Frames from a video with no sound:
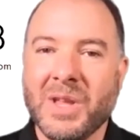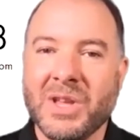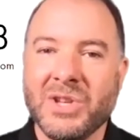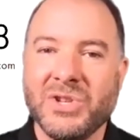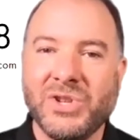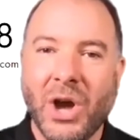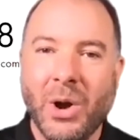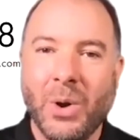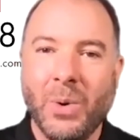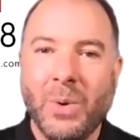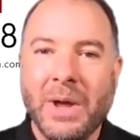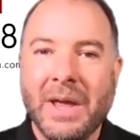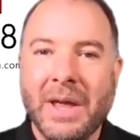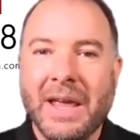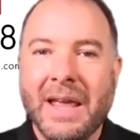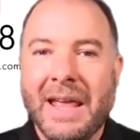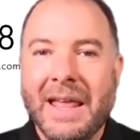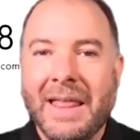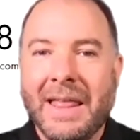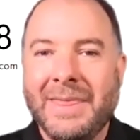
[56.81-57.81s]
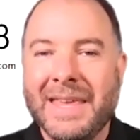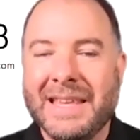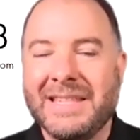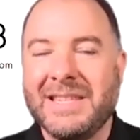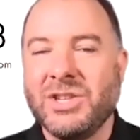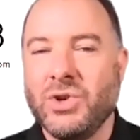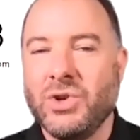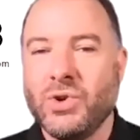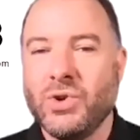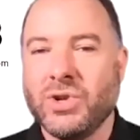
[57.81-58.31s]
So
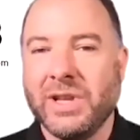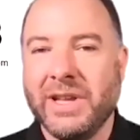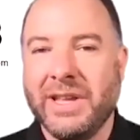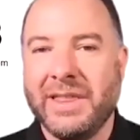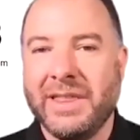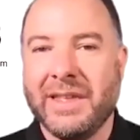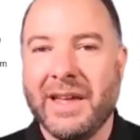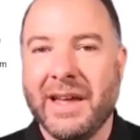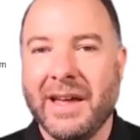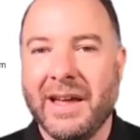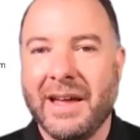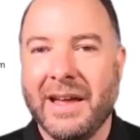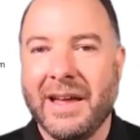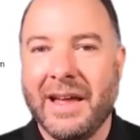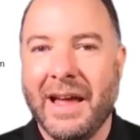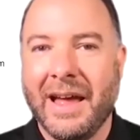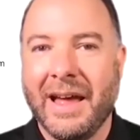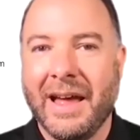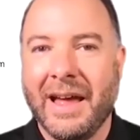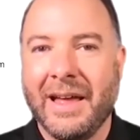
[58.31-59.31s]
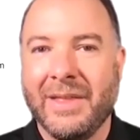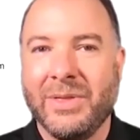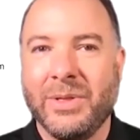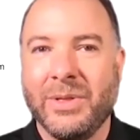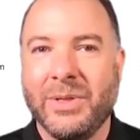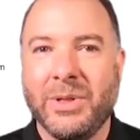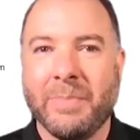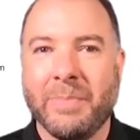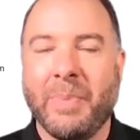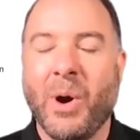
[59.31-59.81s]
this is usually the
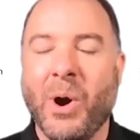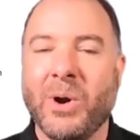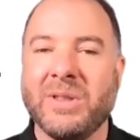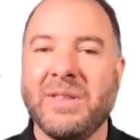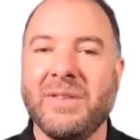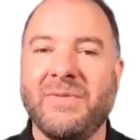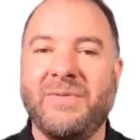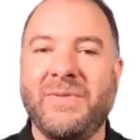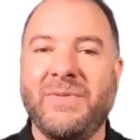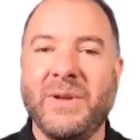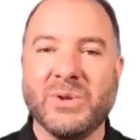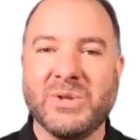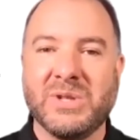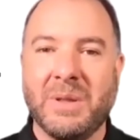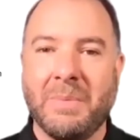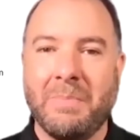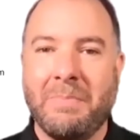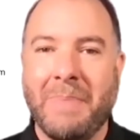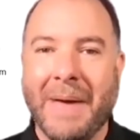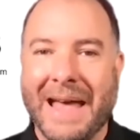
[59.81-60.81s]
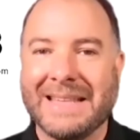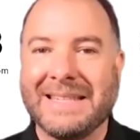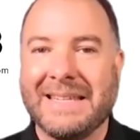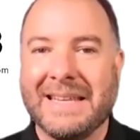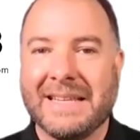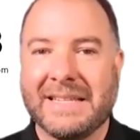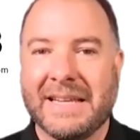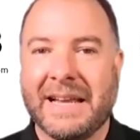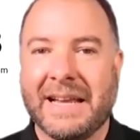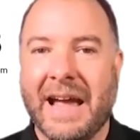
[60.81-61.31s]
uh, the part that feels the
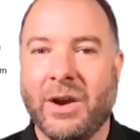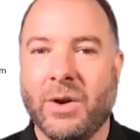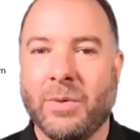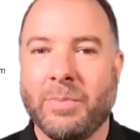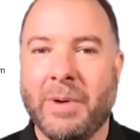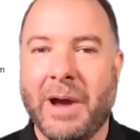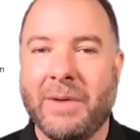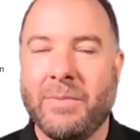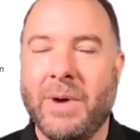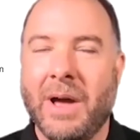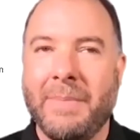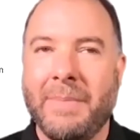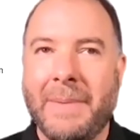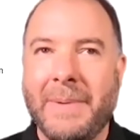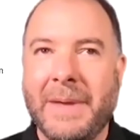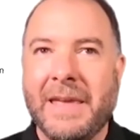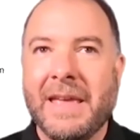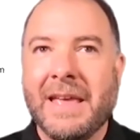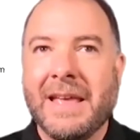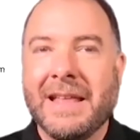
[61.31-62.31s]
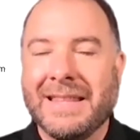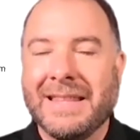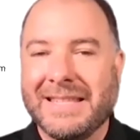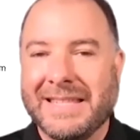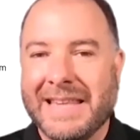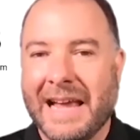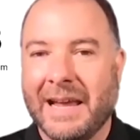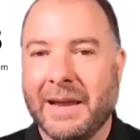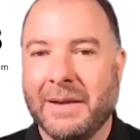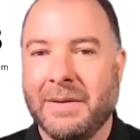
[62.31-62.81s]
best as a chiropractor. Well, maybe the
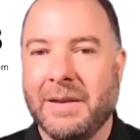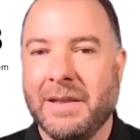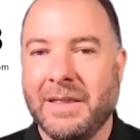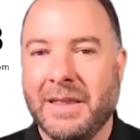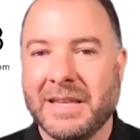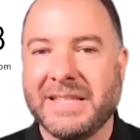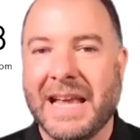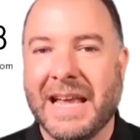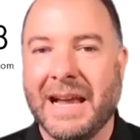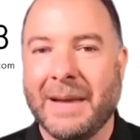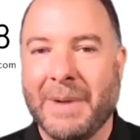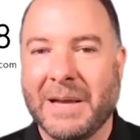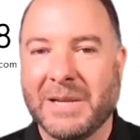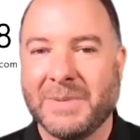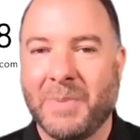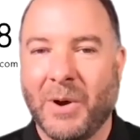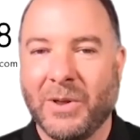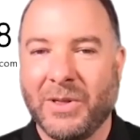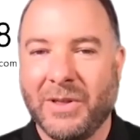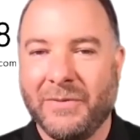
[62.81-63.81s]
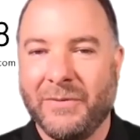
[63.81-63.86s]
second the second best part.